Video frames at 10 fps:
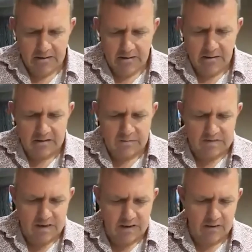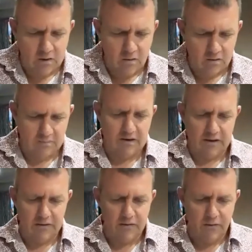As we saying, they called the
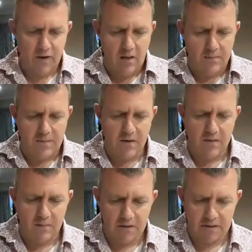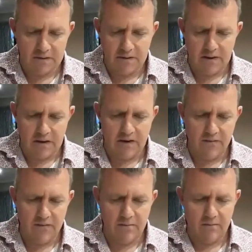military in for help. No, the military gave
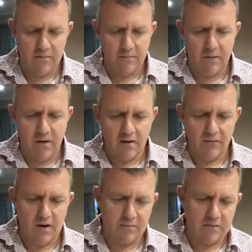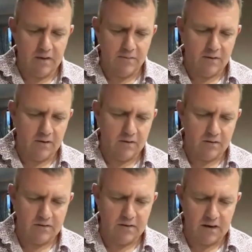them a part of warmklapper
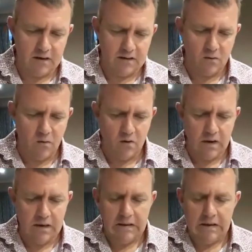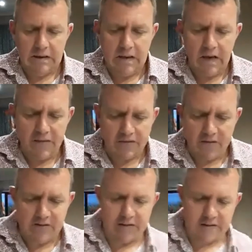because they cut and walk. Yeah, I've
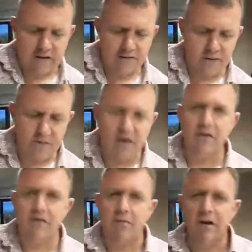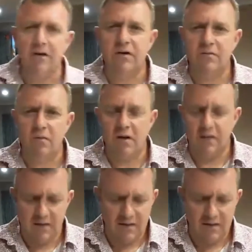seen stuff coming out of the military as well.